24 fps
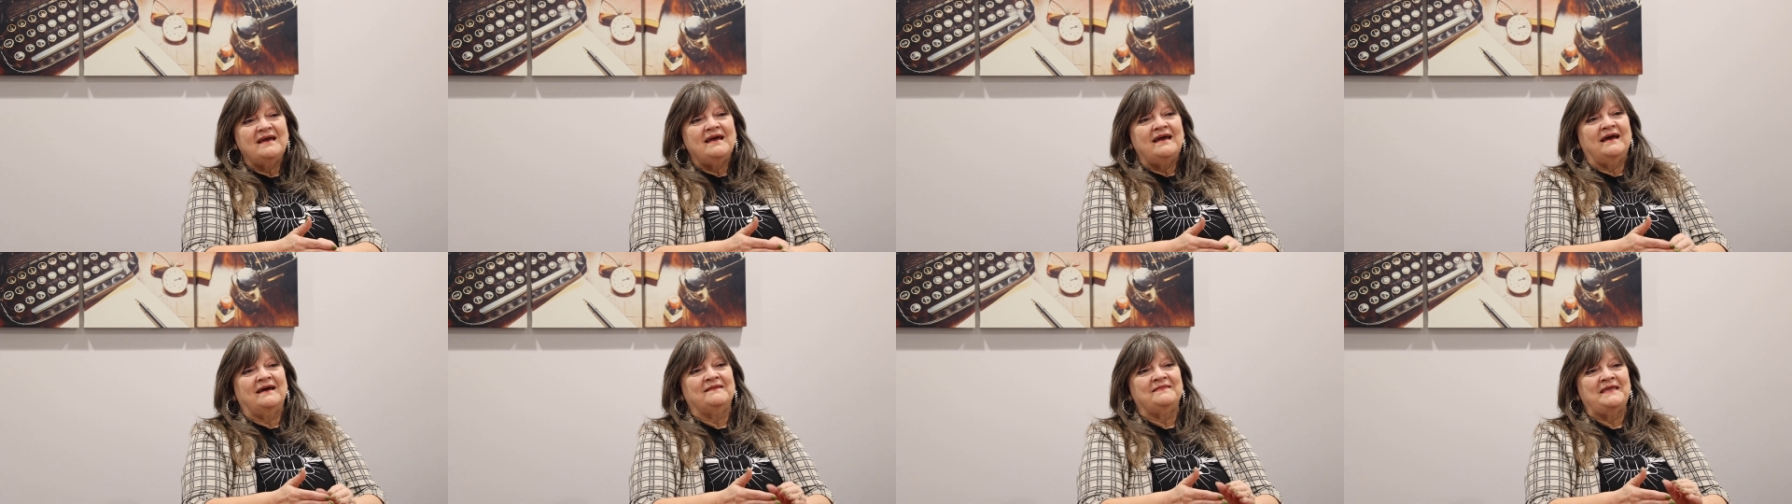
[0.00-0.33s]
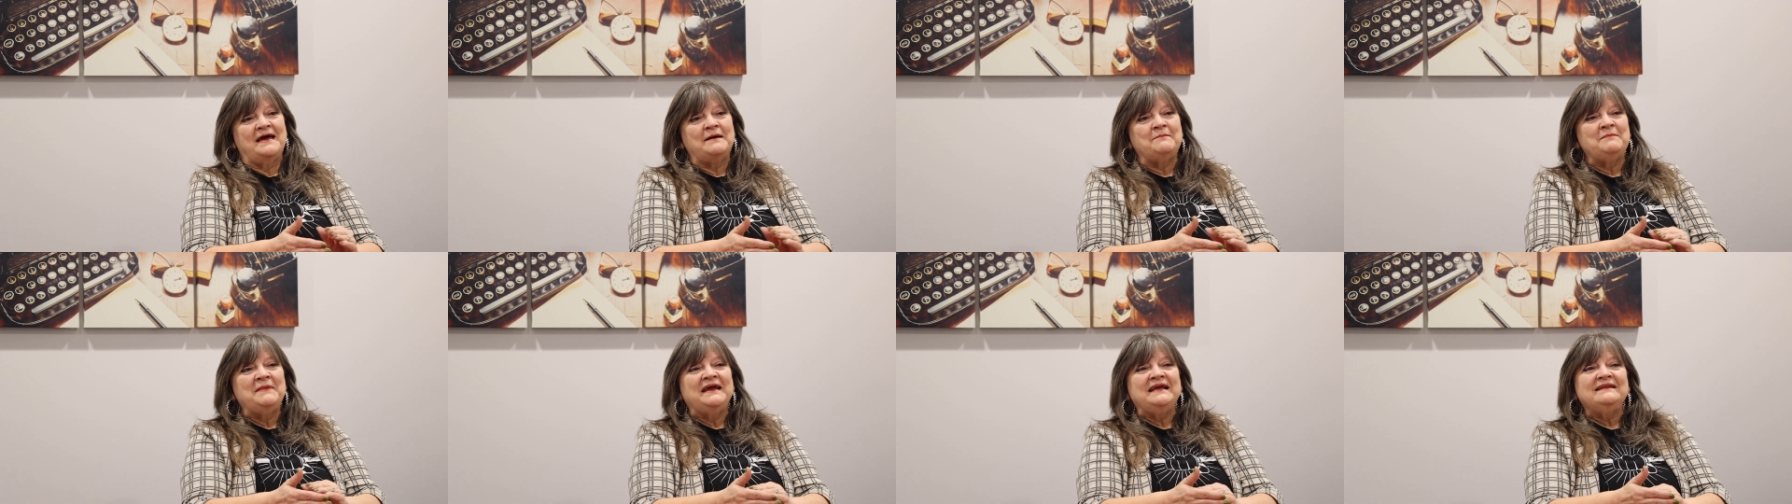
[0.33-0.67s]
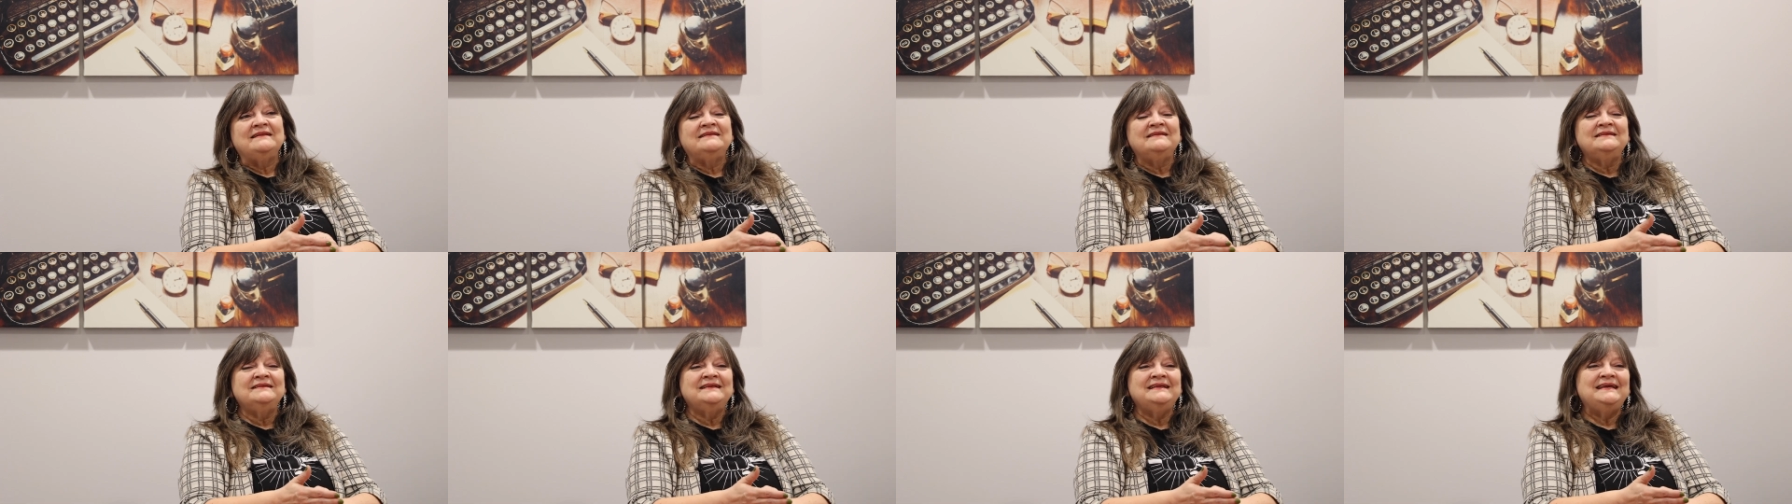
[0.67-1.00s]
And that may
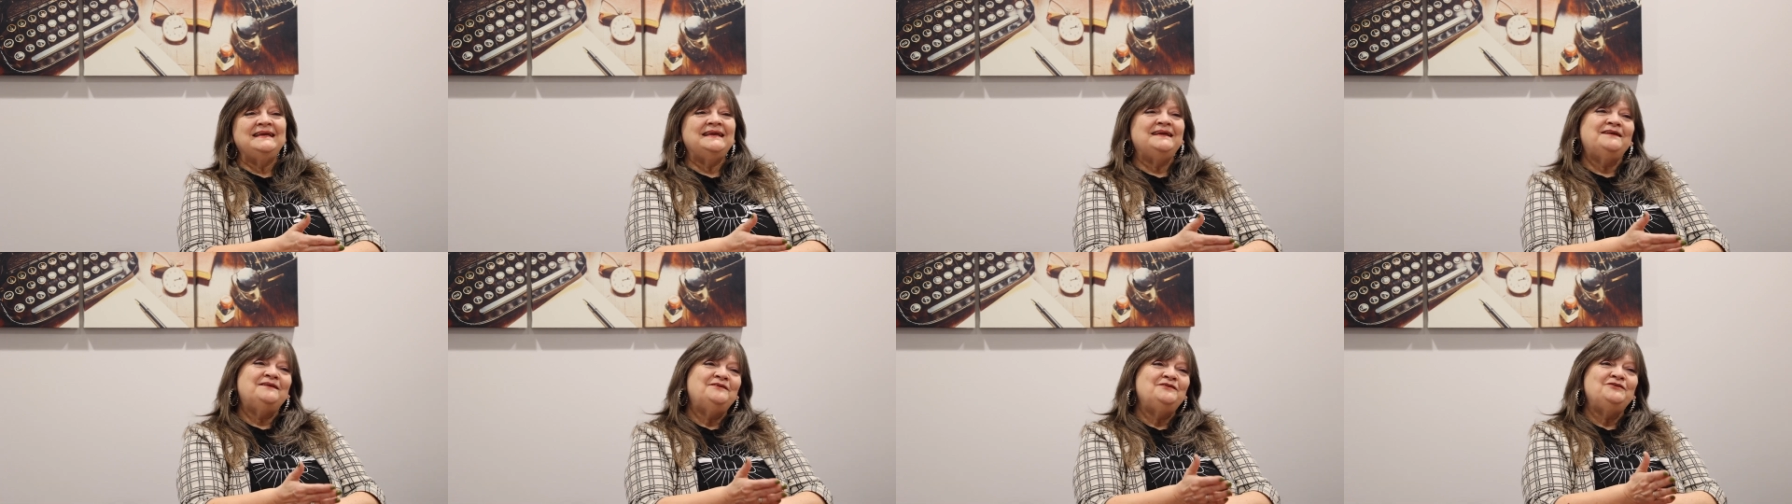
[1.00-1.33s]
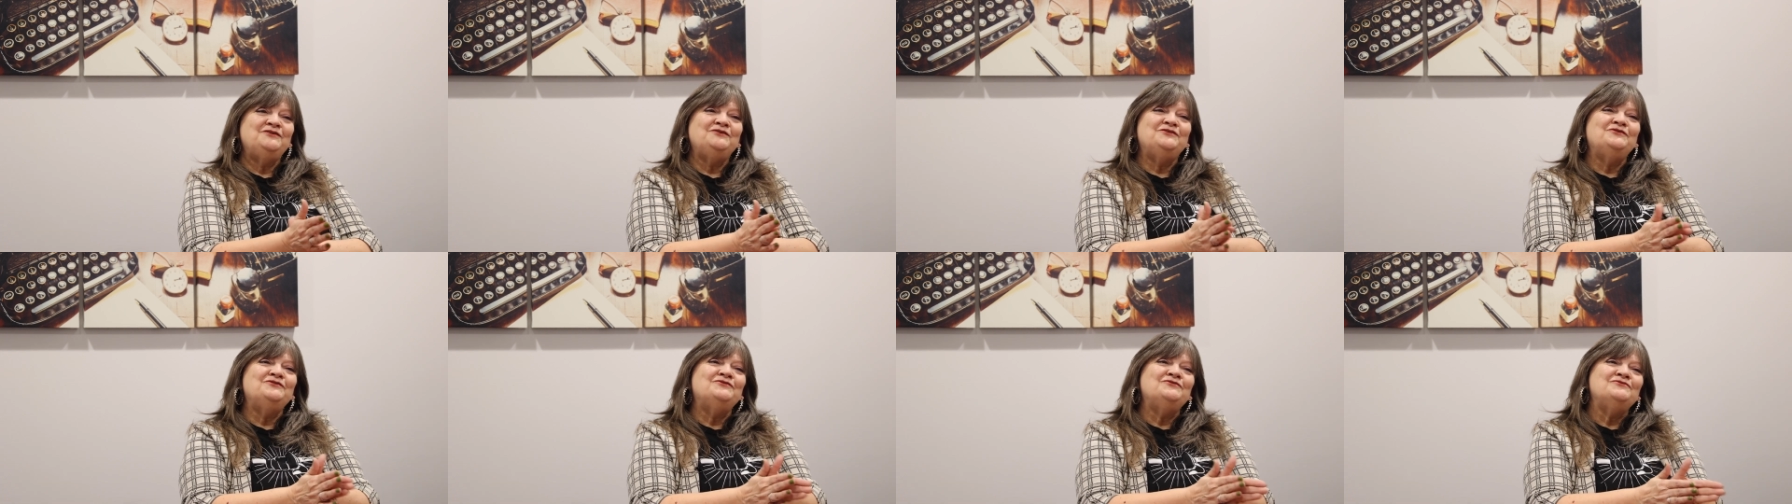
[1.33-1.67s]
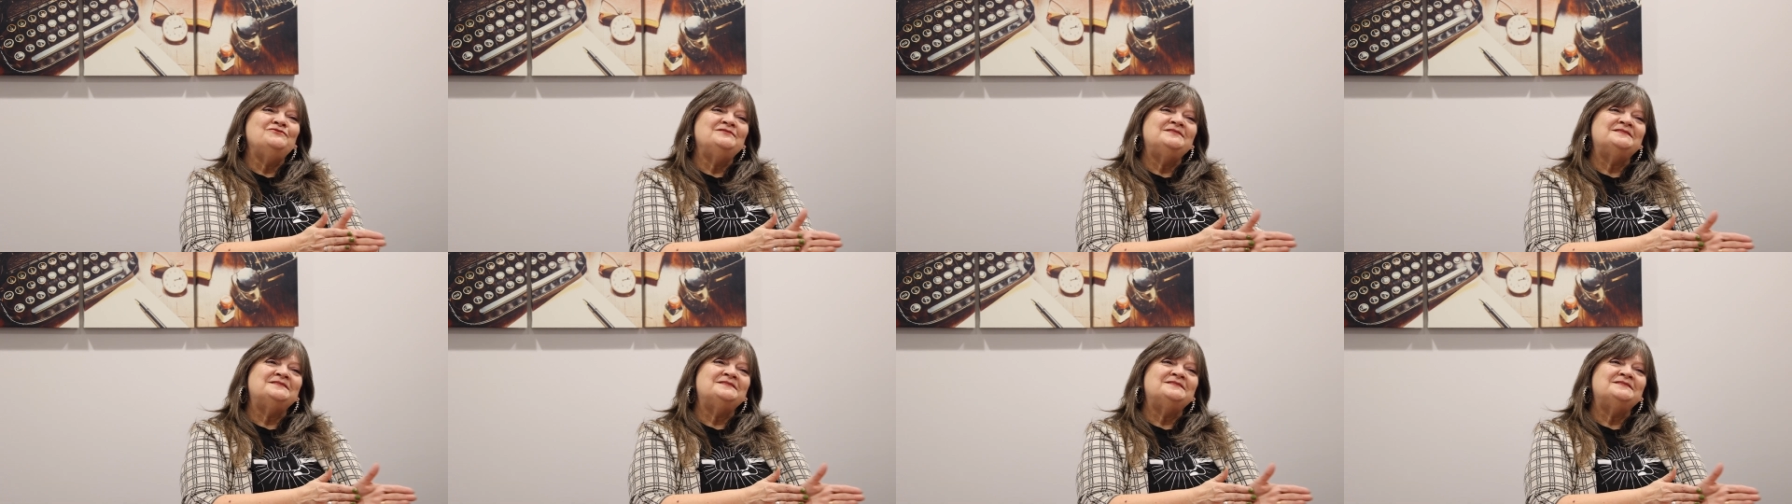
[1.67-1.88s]
lead you